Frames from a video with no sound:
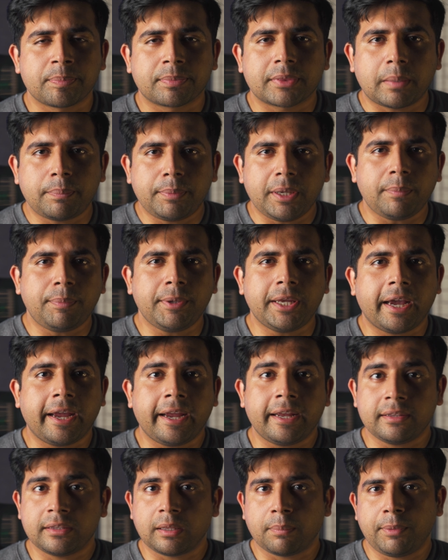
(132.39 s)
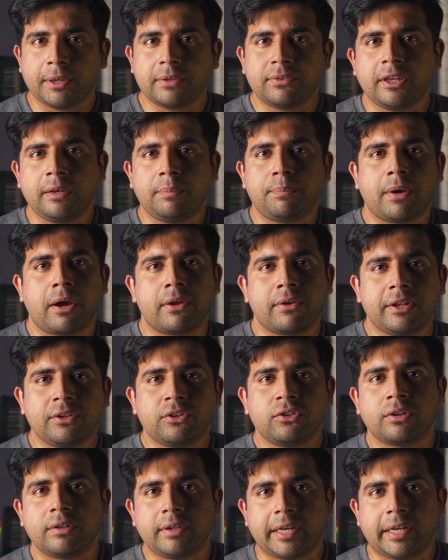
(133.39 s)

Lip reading: The PPI, the pixel per inch